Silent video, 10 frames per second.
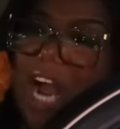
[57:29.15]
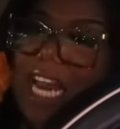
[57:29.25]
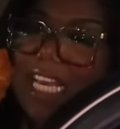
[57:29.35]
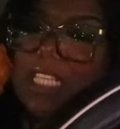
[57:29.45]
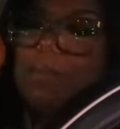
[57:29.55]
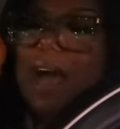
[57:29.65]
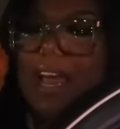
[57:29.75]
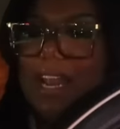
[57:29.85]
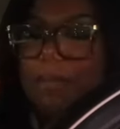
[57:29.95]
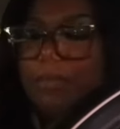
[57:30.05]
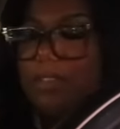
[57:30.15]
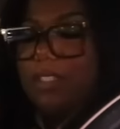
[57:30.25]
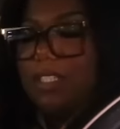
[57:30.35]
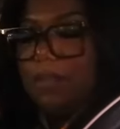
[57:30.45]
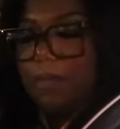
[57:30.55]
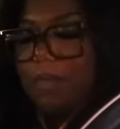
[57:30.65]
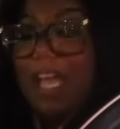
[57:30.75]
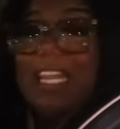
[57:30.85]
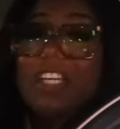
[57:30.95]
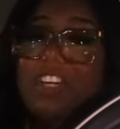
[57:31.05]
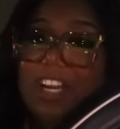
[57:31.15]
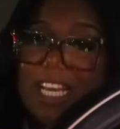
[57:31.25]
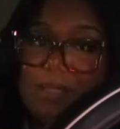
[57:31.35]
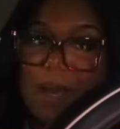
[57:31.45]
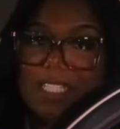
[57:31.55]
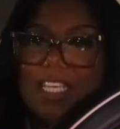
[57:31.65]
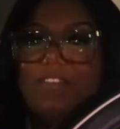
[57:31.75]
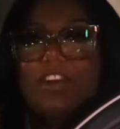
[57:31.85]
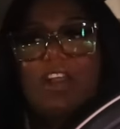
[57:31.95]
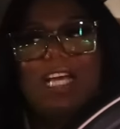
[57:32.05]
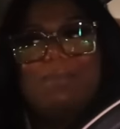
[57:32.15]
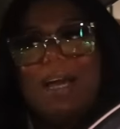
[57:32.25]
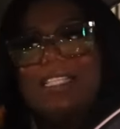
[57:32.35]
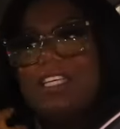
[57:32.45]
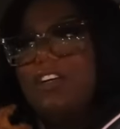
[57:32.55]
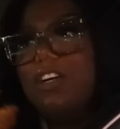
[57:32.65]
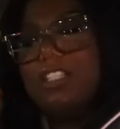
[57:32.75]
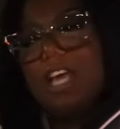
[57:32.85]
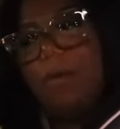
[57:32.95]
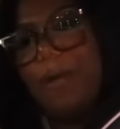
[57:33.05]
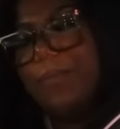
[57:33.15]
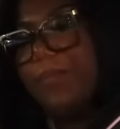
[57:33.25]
these pineapples. Unless you don't like spicy. If you don't like spicy, girl, stay away.